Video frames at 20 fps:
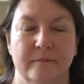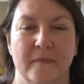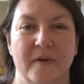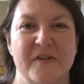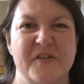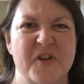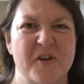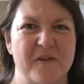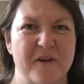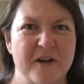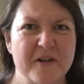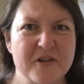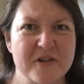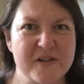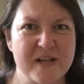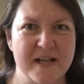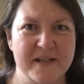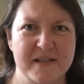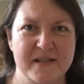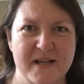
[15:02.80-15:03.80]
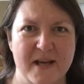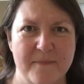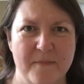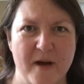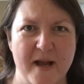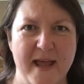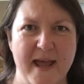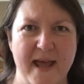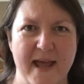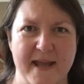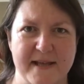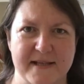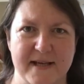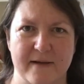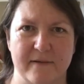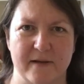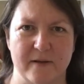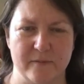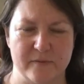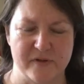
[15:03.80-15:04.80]
Sorry, I just had to take my hair
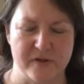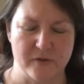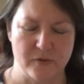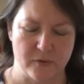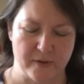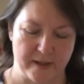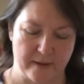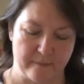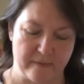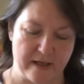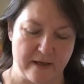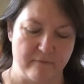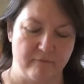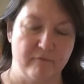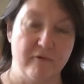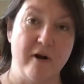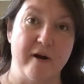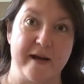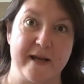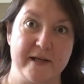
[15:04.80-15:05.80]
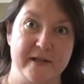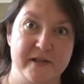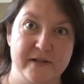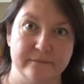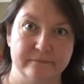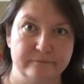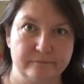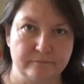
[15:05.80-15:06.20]
down, it was annoying me. Right,